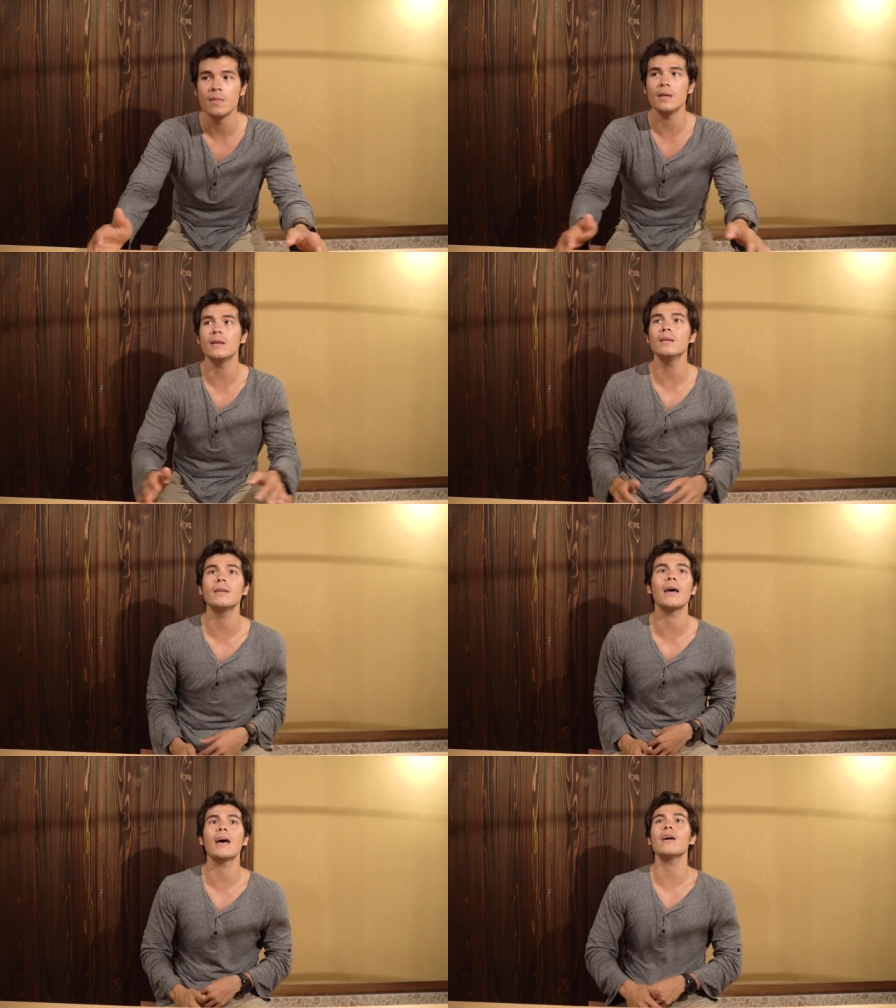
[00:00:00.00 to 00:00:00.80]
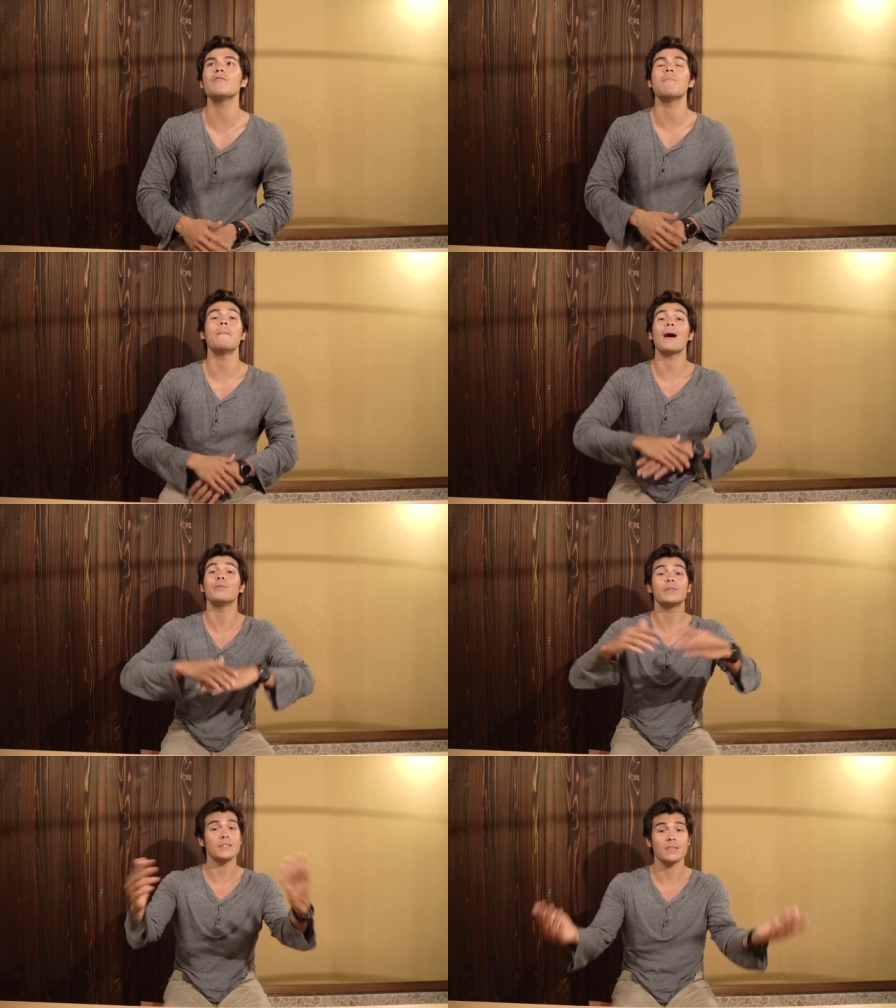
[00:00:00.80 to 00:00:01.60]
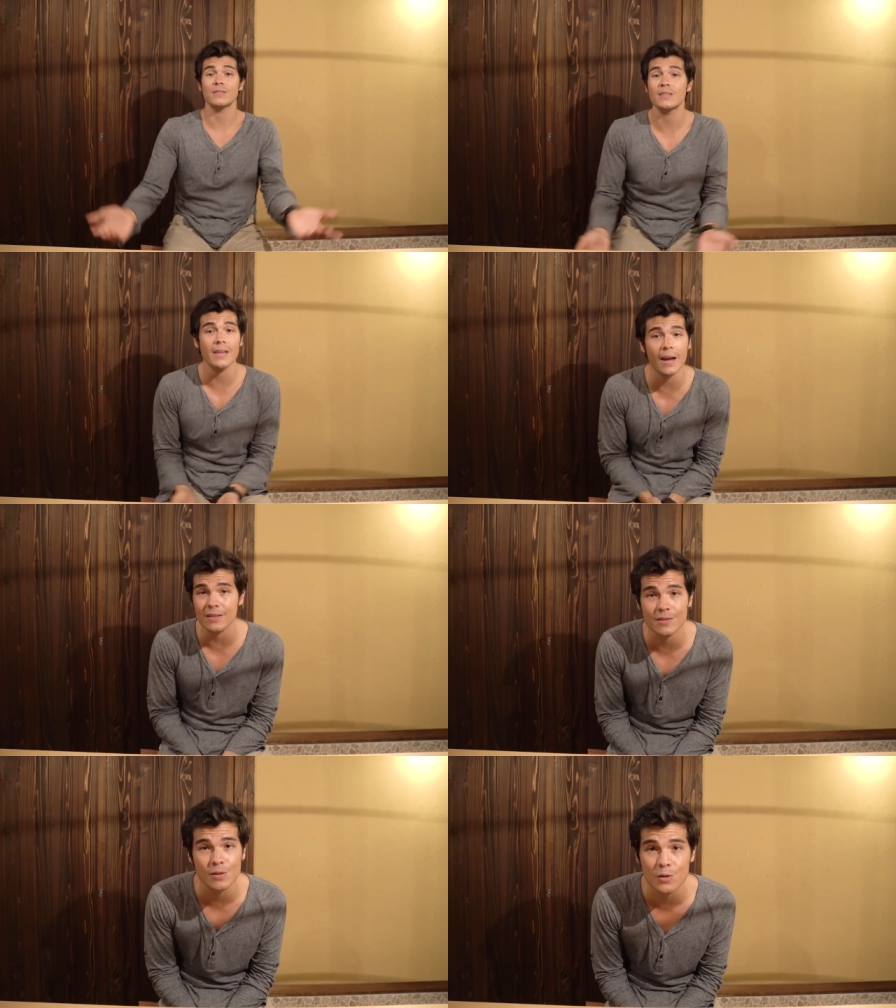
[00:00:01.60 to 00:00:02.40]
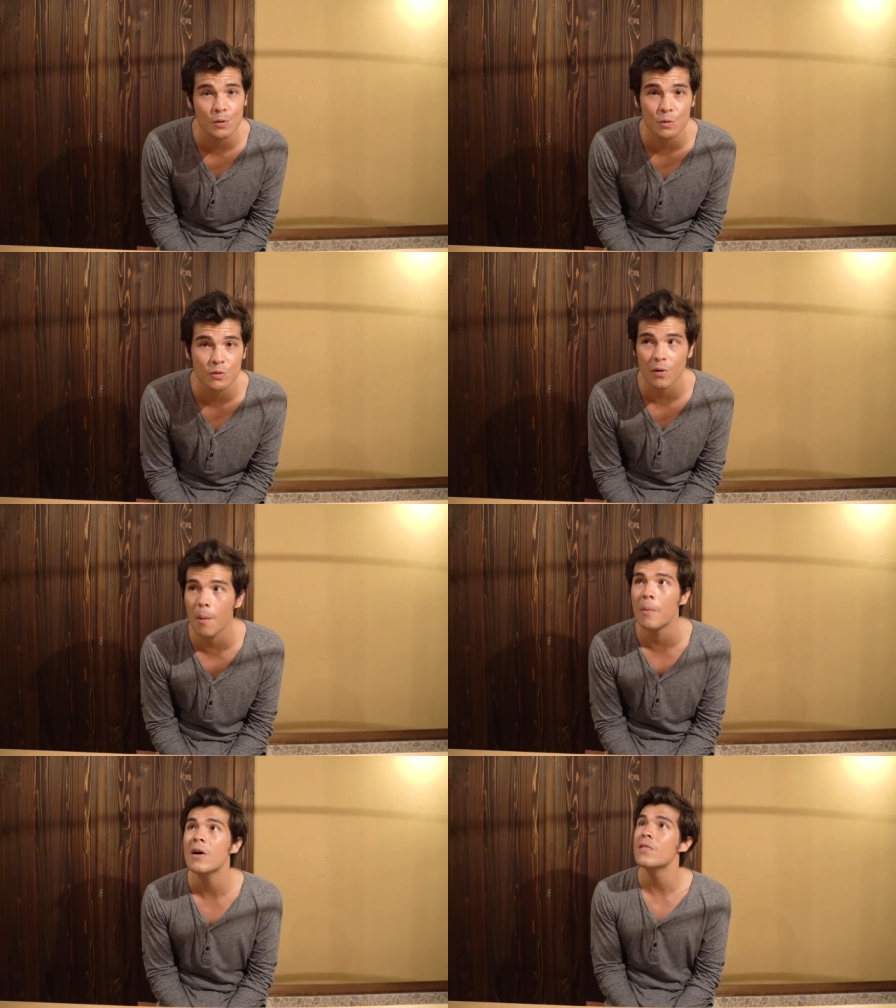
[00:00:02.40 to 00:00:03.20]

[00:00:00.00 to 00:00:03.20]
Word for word: They didn't have mountains of snacks to choose from.